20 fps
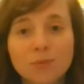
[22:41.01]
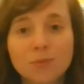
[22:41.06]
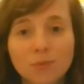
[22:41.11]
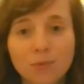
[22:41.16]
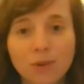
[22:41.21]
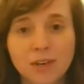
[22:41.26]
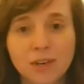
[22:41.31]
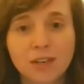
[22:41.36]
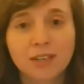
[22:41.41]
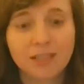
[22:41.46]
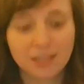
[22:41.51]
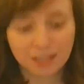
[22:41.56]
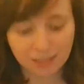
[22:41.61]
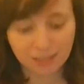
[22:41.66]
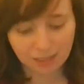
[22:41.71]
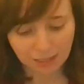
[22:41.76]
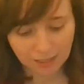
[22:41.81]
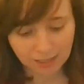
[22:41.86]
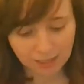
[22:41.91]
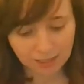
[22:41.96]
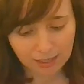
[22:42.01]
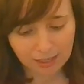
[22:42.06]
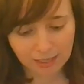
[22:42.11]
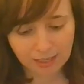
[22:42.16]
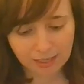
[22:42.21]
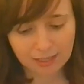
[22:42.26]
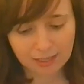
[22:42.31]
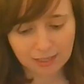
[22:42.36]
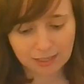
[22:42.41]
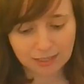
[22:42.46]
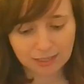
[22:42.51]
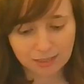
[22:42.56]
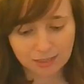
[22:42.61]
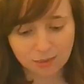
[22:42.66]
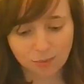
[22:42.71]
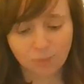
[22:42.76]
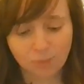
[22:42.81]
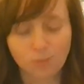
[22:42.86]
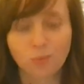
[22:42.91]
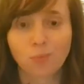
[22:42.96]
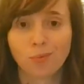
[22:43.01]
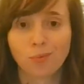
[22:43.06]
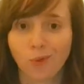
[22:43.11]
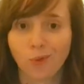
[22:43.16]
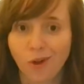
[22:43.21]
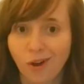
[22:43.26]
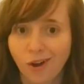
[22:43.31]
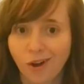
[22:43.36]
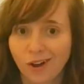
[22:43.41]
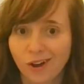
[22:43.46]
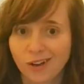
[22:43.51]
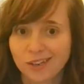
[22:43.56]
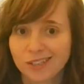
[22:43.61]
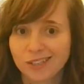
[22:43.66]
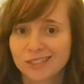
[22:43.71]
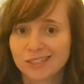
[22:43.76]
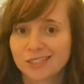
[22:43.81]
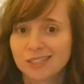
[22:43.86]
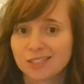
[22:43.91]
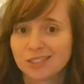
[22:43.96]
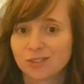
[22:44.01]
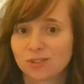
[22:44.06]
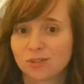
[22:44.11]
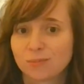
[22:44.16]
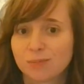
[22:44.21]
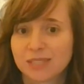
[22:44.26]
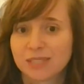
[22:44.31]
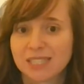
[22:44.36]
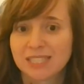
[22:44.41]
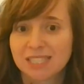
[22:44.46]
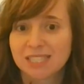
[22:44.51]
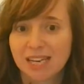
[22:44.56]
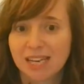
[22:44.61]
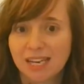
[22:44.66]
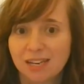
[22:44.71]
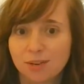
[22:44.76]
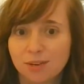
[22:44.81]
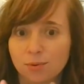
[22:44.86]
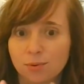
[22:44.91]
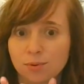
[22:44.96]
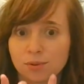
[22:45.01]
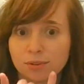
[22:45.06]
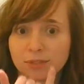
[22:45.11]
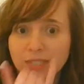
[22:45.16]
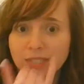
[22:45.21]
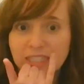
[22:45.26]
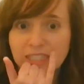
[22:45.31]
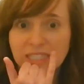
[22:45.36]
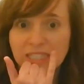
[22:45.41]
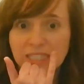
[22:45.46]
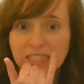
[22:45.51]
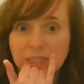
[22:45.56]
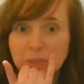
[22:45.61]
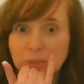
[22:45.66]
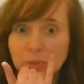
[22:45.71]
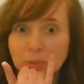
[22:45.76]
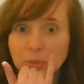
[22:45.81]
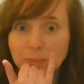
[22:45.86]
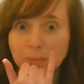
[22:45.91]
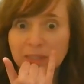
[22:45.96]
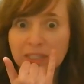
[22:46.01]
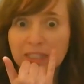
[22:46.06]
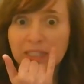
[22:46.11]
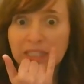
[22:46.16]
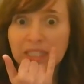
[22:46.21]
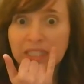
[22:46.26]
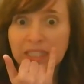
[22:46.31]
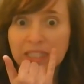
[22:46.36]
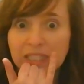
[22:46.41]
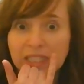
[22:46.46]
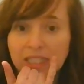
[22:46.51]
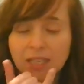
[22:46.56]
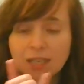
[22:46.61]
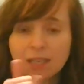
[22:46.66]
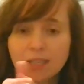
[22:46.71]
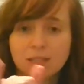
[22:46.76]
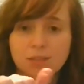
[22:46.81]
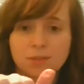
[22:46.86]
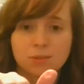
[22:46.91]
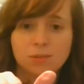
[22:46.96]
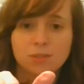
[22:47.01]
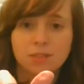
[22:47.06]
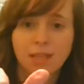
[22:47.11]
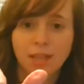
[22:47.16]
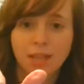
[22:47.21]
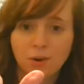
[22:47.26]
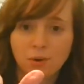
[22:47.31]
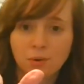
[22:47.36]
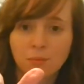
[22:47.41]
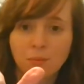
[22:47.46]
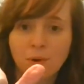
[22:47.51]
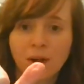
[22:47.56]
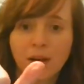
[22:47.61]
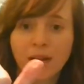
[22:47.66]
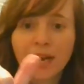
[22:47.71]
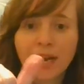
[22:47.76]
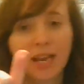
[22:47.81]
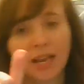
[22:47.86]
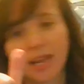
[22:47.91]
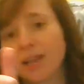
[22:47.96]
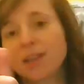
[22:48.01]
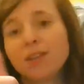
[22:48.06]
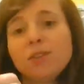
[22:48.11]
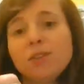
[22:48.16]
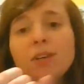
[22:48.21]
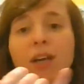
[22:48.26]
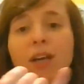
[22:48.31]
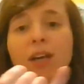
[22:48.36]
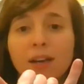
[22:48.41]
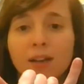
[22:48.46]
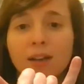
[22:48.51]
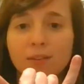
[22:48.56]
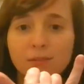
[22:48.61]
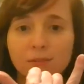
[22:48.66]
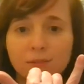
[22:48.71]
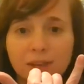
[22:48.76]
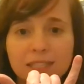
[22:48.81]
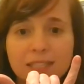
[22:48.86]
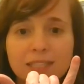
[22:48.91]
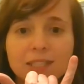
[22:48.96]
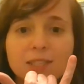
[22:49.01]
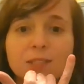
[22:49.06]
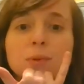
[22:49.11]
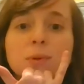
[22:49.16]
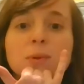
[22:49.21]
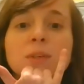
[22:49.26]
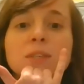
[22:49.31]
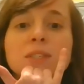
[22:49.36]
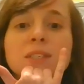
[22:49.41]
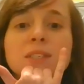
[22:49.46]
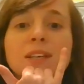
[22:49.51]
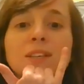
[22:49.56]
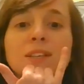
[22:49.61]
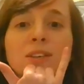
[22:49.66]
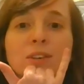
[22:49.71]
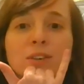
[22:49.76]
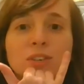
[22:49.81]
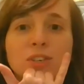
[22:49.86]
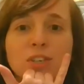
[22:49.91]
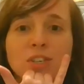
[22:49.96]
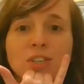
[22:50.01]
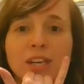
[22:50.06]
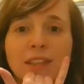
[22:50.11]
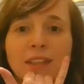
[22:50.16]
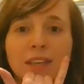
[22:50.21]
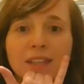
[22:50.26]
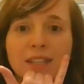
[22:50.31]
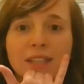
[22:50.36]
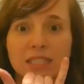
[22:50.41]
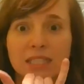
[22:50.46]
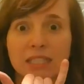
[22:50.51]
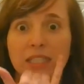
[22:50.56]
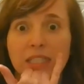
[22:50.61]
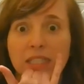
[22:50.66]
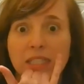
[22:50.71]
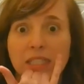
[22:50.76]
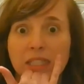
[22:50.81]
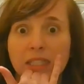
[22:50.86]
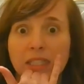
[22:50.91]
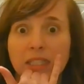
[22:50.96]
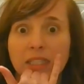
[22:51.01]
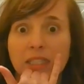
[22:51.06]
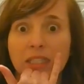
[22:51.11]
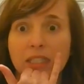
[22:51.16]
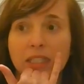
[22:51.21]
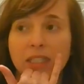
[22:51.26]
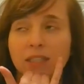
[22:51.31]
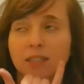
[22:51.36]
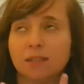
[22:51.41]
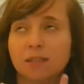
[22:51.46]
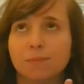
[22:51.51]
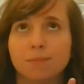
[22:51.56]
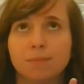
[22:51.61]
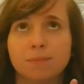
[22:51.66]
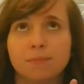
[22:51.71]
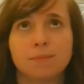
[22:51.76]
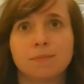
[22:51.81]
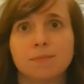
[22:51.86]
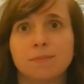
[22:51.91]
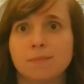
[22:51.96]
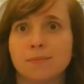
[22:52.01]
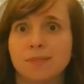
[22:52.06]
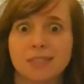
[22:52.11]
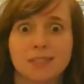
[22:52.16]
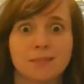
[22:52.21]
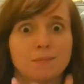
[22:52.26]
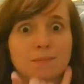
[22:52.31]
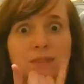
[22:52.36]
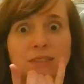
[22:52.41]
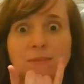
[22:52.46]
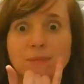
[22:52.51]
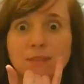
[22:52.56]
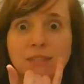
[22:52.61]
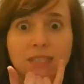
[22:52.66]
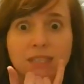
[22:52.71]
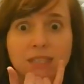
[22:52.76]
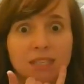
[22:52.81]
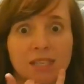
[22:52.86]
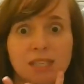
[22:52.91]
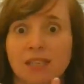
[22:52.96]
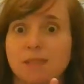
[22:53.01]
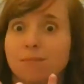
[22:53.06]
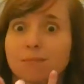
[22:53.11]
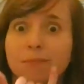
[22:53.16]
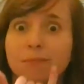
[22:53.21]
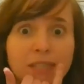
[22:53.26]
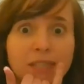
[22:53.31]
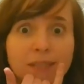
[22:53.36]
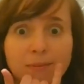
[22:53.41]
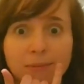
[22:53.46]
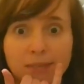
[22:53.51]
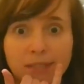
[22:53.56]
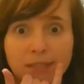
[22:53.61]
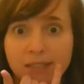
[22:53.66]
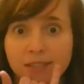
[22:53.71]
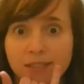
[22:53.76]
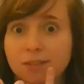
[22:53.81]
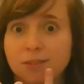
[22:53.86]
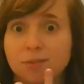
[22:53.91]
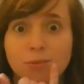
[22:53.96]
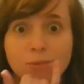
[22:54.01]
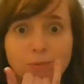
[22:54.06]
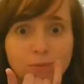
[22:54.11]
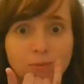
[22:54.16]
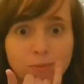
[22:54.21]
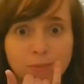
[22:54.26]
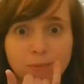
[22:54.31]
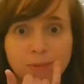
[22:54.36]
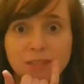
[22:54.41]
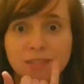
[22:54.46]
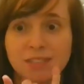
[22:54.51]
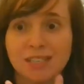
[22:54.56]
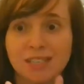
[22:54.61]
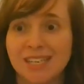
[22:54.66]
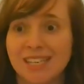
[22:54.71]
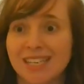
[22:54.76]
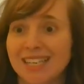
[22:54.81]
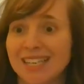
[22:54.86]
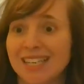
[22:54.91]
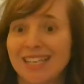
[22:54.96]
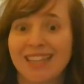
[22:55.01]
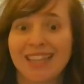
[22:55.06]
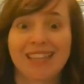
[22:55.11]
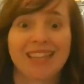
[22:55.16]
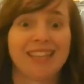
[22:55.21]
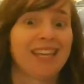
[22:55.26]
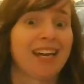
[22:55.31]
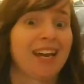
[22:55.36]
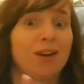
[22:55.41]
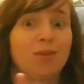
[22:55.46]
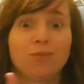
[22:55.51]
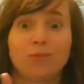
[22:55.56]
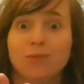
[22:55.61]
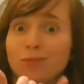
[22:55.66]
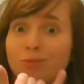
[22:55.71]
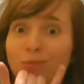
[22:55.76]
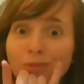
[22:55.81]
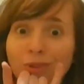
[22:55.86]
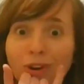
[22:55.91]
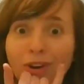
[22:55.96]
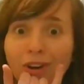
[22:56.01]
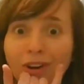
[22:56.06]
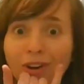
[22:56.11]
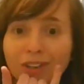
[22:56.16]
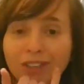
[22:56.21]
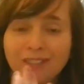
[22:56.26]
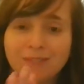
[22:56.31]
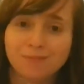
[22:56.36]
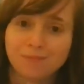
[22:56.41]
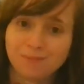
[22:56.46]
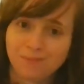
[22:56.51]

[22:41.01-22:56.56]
one is wrong, or a mistake, or oops. So it's letter Y, and you kind of face it towards under your chin like this. It's my mistake, my bad, oops, that was wrong.